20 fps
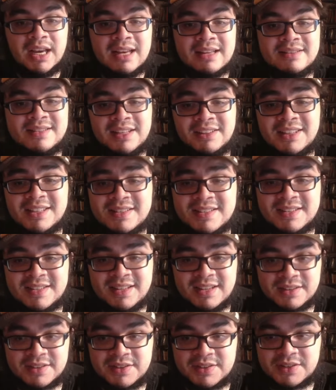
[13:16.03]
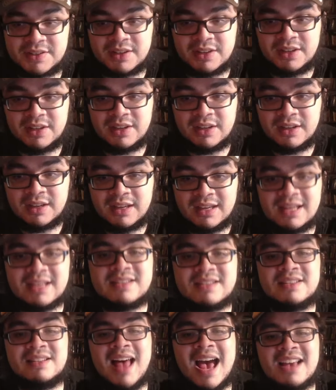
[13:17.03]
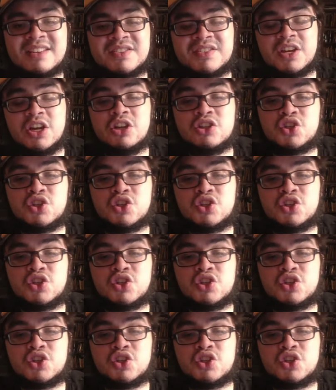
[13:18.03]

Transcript: Dylan Cease, his last